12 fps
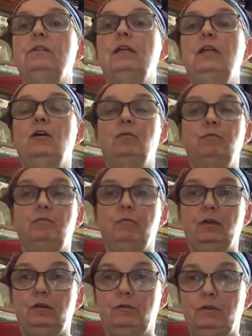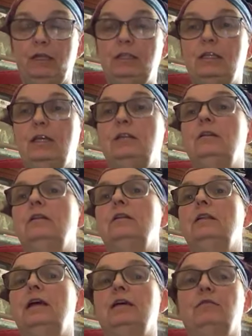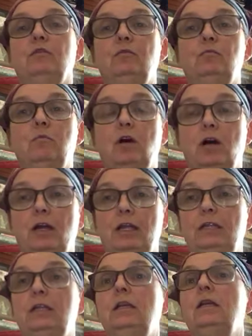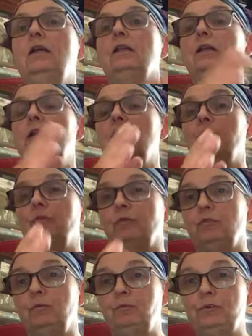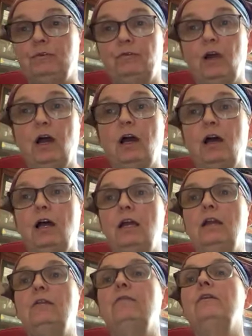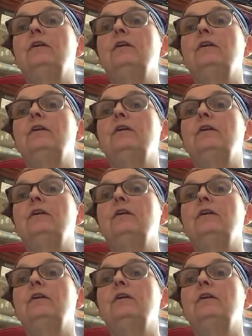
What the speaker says: They help create that group mind. They help the group survive.